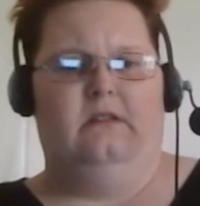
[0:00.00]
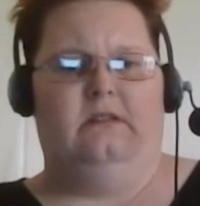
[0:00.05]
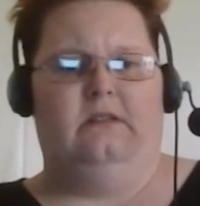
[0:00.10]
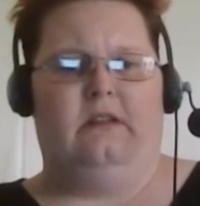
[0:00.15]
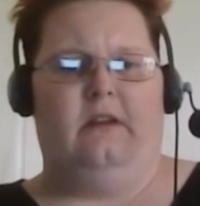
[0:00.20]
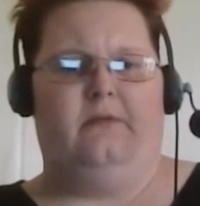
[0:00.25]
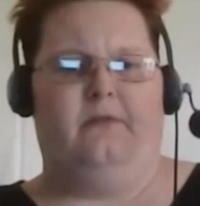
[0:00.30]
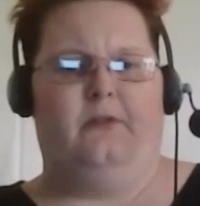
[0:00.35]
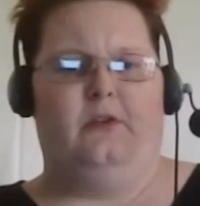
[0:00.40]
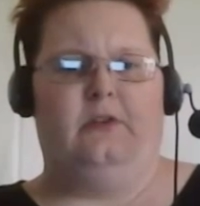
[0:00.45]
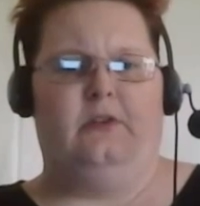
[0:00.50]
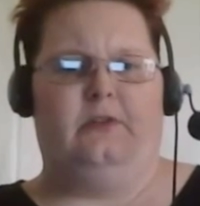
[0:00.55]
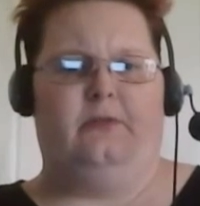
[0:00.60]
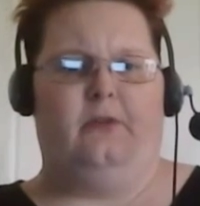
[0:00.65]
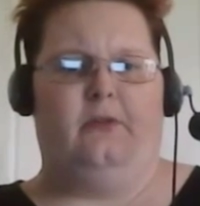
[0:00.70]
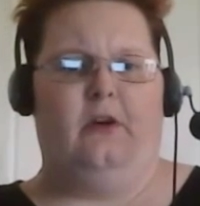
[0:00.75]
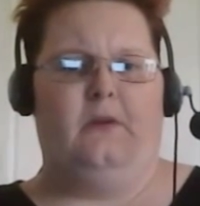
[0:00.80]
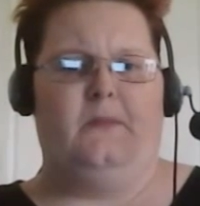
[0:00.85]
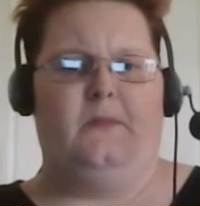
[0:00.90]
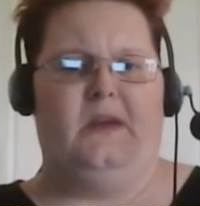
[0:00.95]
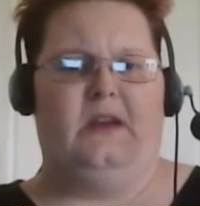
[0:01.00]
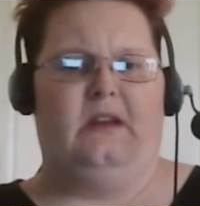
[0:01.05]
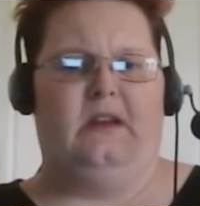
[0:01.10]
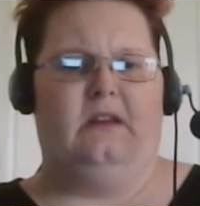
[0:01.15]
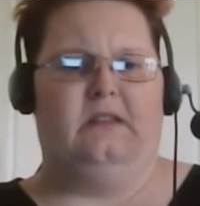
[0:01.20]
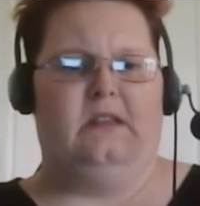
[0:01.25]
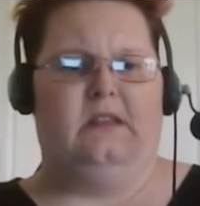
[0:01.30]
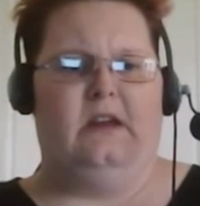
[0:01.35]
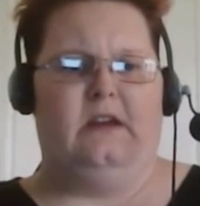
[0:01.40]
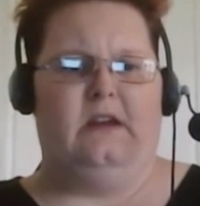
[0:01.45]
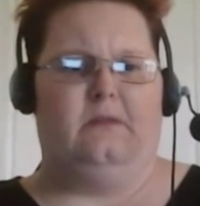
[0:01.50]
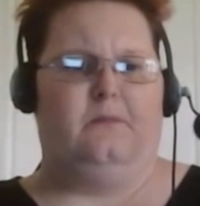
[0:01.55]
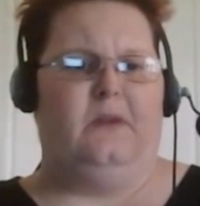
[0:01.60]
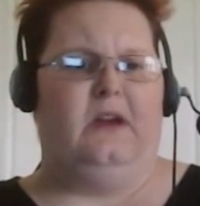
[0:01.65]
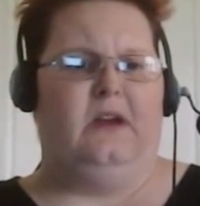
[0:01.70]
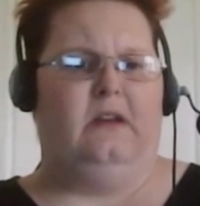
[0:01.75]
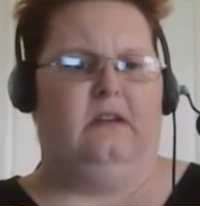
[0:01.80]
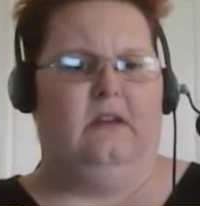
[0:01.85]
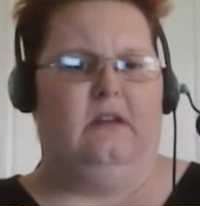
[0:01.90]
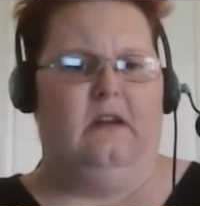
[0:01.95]
diverse from and unlike
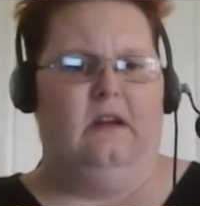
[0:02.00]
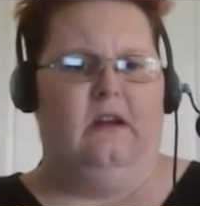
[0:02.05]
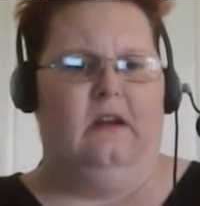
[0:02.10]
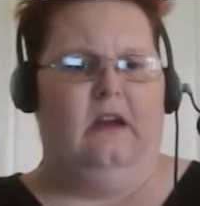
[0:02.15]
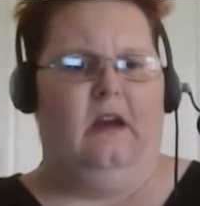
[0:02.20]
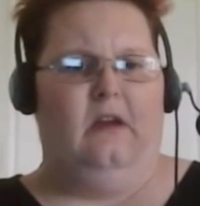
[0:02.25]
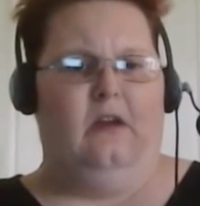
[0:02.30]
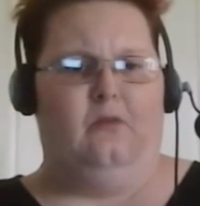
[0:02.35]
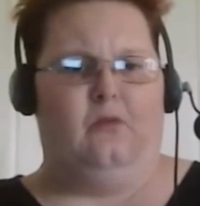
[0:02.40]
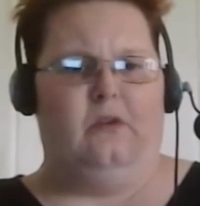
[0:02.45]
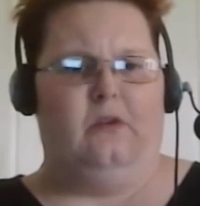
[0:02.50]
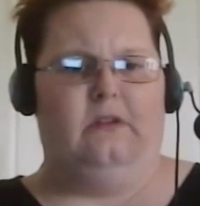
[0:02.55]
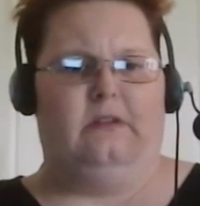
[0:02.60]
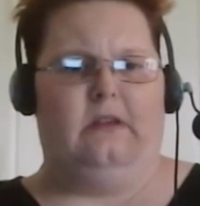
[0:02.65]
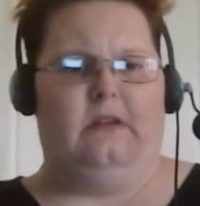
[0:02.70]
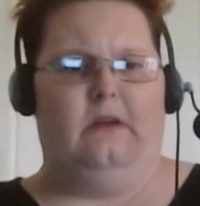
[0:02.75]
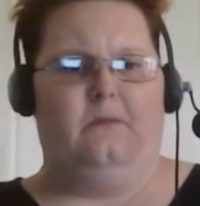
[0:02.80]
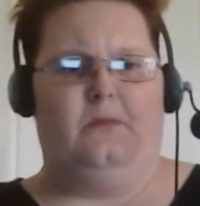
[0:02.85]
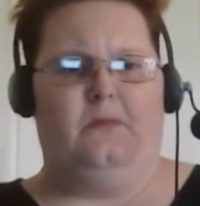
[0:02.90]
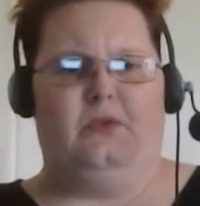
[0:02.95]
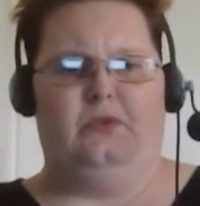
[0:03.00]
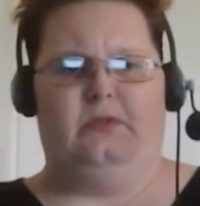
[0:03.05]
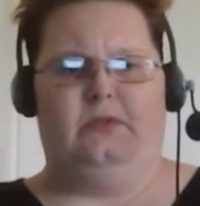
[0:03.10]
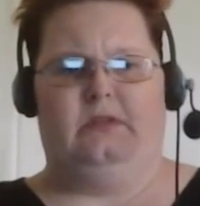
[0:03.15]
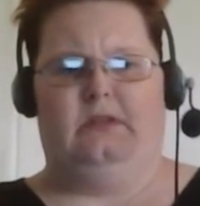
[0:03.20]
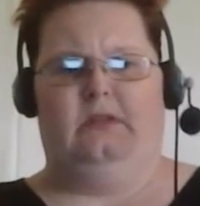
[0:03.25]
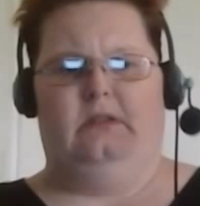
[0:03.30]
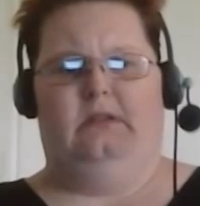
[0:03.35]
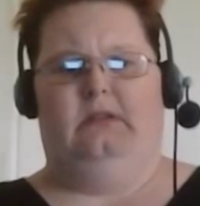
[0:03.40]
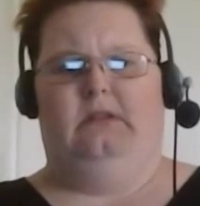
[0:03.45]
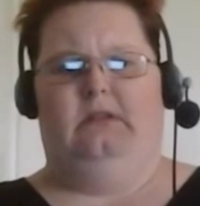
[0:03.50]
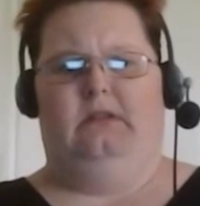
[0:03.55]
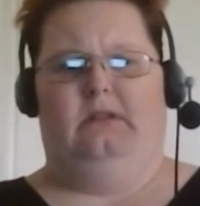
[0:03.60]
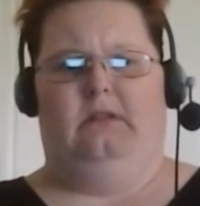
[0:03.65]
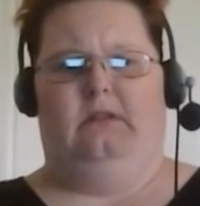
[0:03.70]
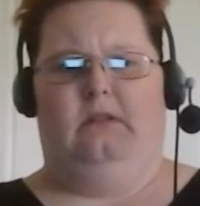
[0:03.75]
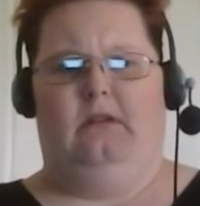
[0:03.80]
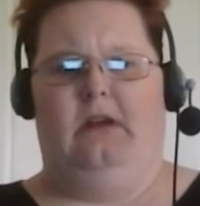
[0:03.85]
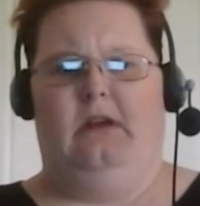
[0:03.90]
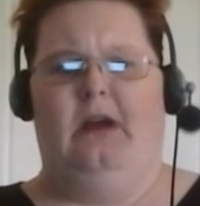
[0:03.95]
men, and resembles
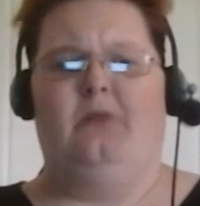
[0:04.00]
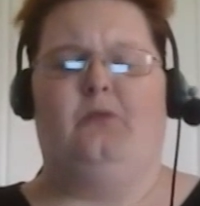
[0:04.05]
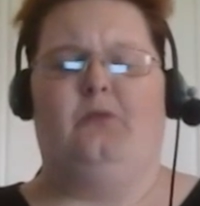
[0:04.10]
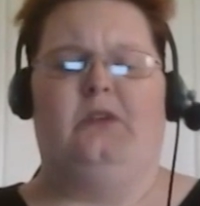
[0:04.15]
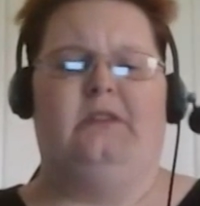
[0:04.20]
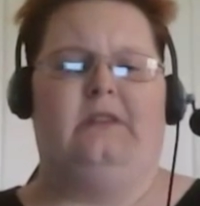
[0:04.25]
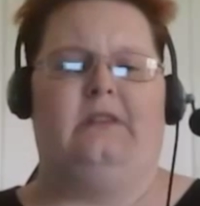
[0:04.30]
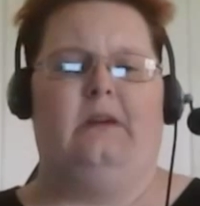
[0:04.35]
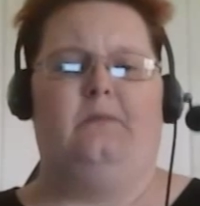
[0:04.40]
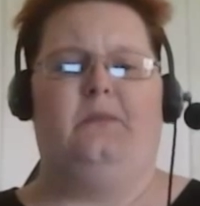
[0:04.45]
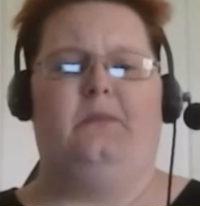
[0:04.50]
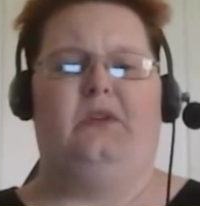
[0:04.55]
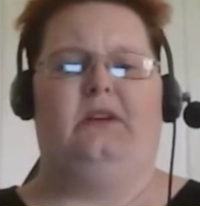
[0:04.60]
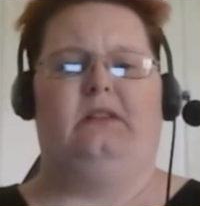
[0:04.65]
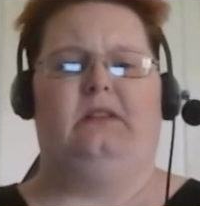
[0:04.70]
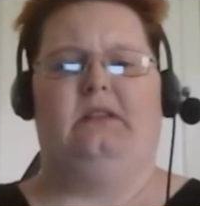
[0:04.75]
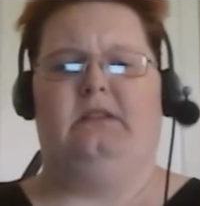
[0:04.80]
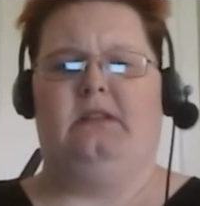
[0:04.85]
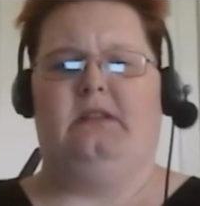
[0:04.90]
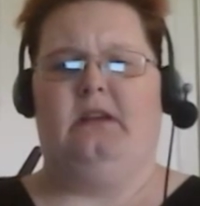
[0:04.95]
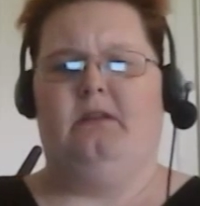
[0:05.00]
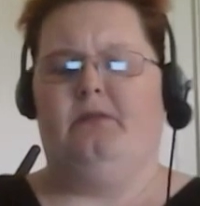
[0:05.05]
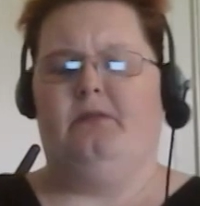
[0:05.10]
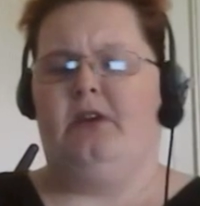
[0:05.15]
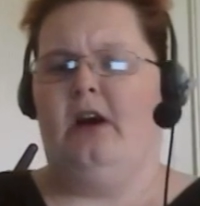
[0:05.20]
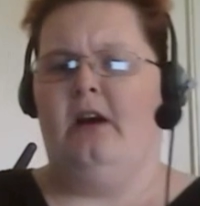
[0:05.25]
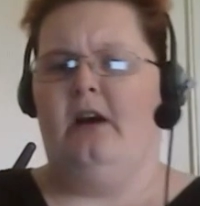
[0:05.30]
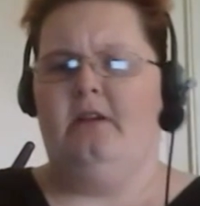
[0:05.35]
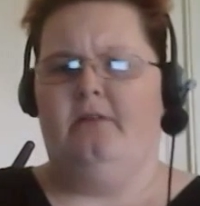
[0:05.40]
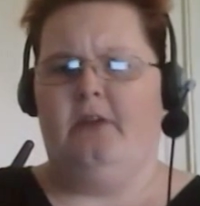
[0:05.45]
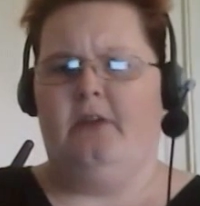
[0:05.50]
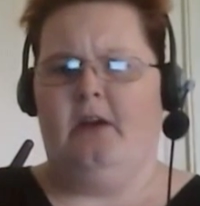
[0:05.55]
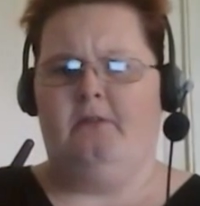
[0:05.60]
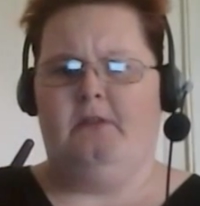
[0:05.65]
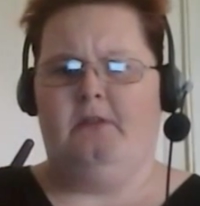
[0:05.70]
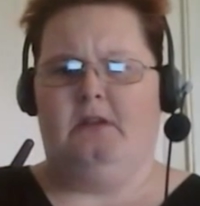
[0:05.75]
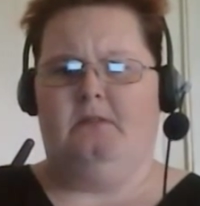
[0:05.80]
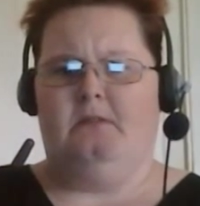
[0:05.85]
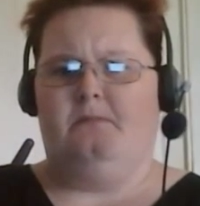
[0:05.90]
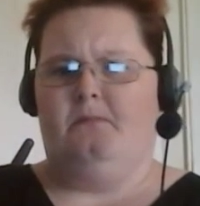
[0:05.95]
and resembling the Son of God of
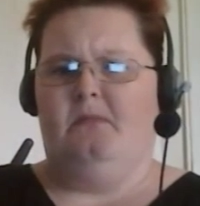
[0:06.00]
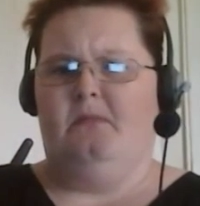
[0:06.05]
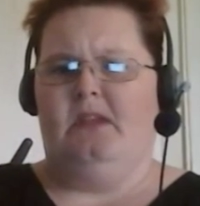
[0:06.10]
heaven.